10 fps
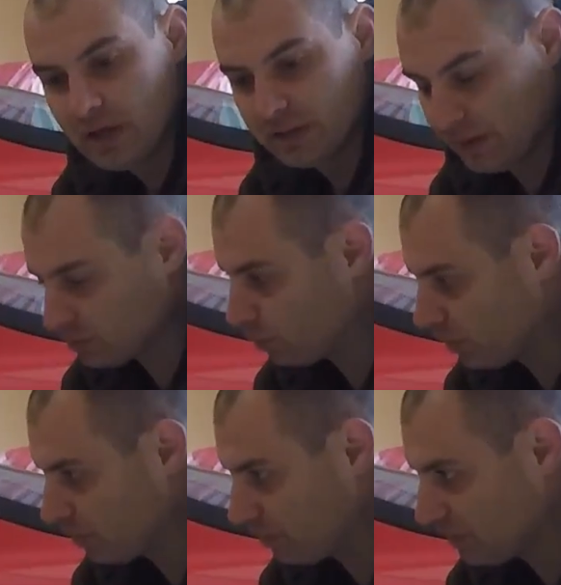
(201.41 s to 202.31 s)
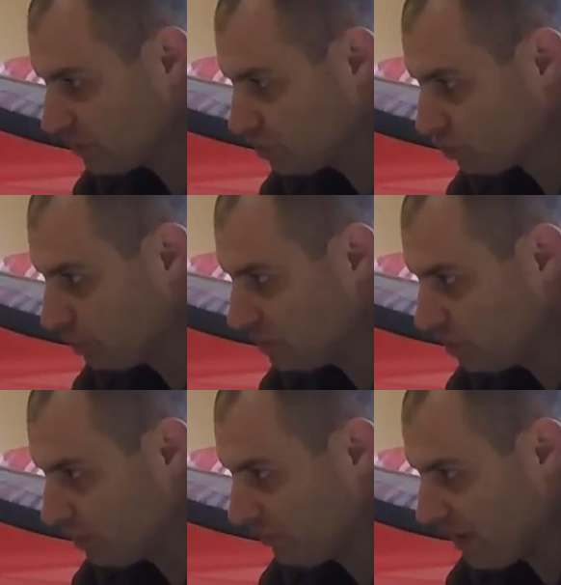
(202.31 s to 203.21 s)
That was one of the things that drew me
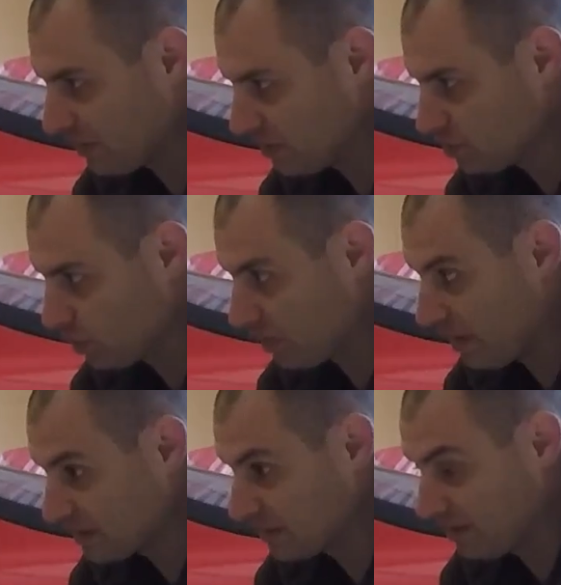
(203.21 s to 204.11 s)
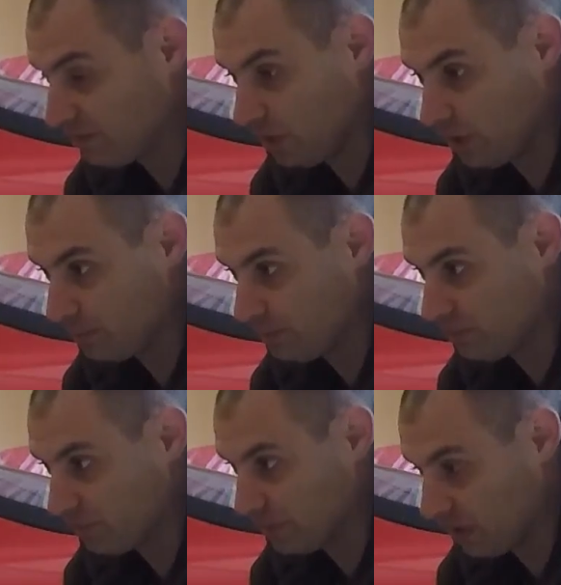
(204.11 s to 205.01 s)
to it, the fact that it's sort of the next level up
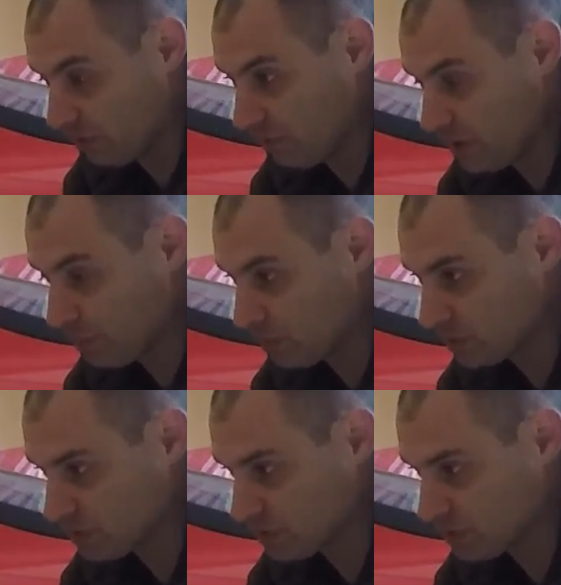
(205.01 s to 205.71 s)
from the other Vipers.